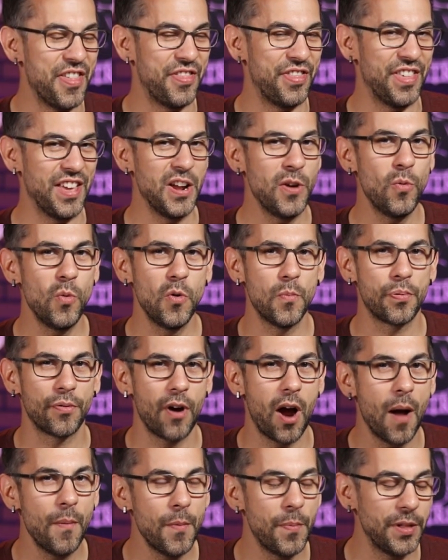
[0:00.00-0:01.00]
think we'll
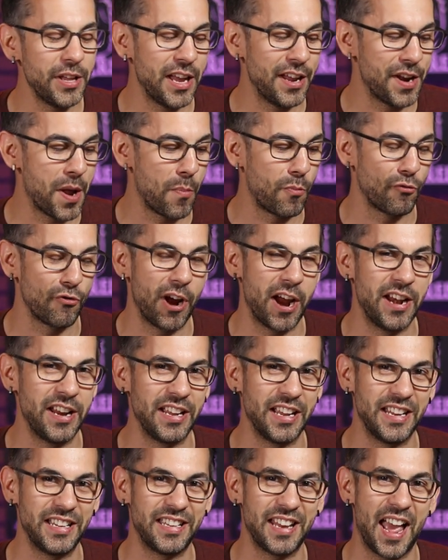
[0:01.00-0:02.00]
probably end up
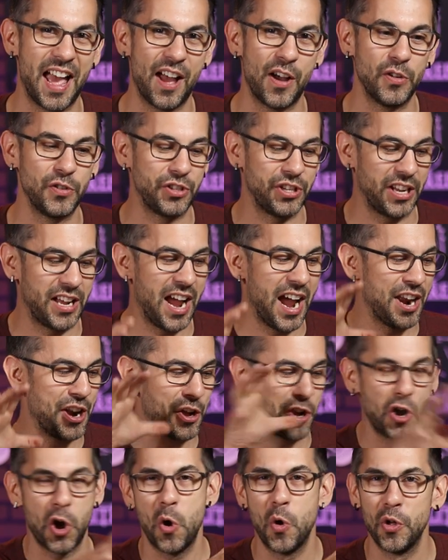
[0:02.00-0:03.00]
writing it down to kind
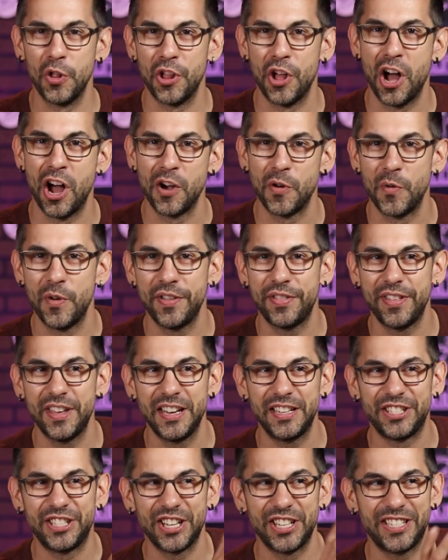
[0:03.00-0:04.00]
of go along with
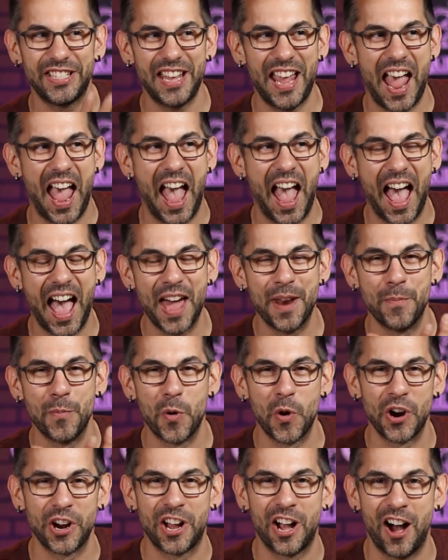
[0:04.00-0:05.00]
it, just to add
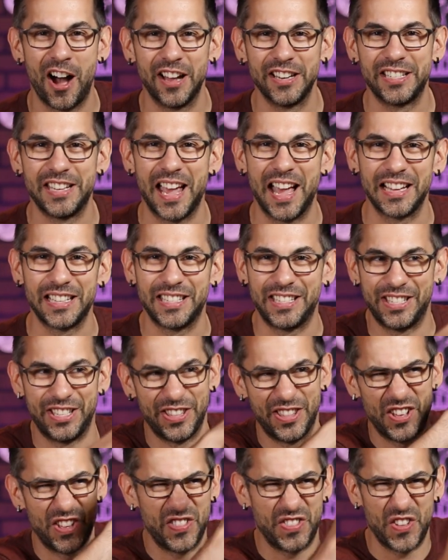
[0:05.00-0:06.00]
more context to
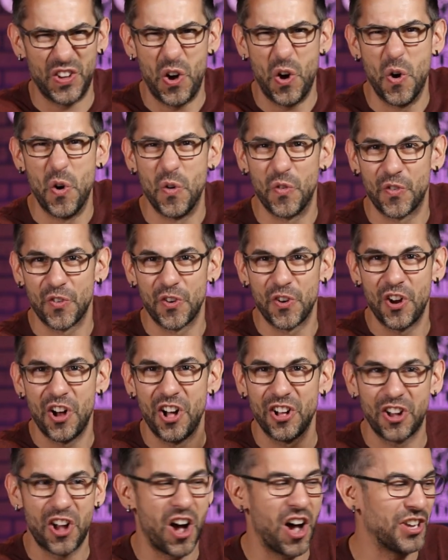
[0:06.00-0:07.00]
the
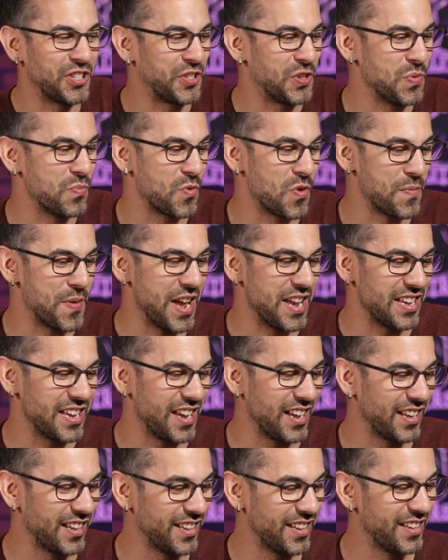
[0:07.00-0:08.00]
overall costume we're
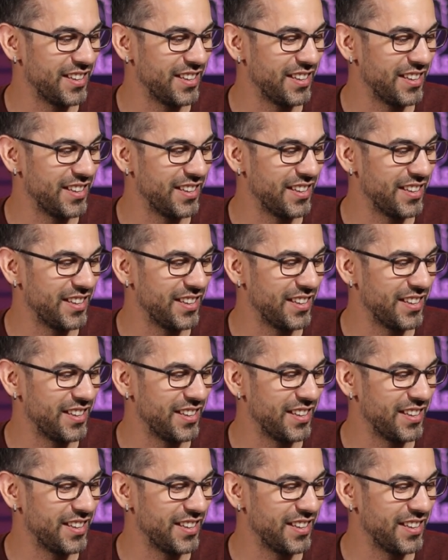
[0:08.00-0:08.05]
making.